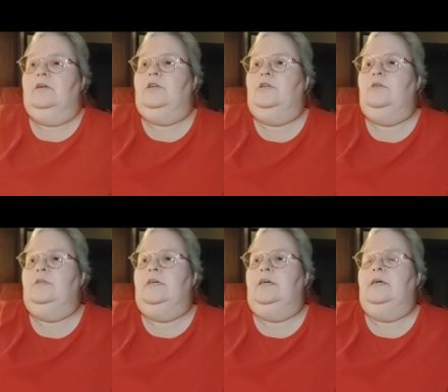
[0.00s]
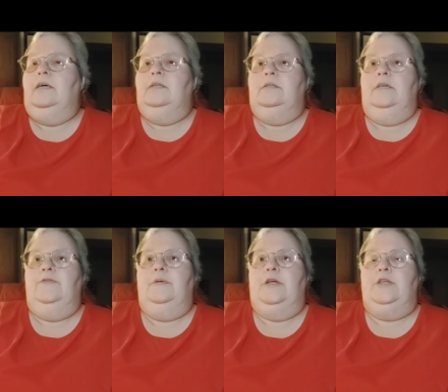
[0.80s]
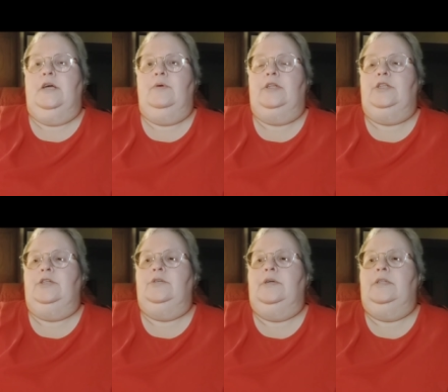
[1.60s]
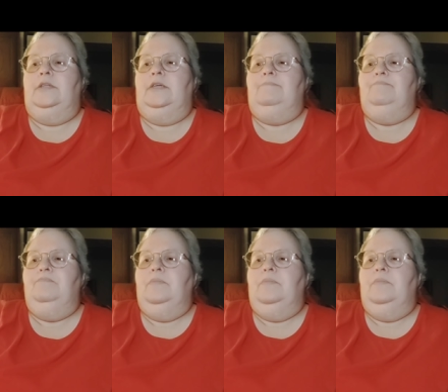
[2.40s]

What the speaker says: I'll include the information I read to you in the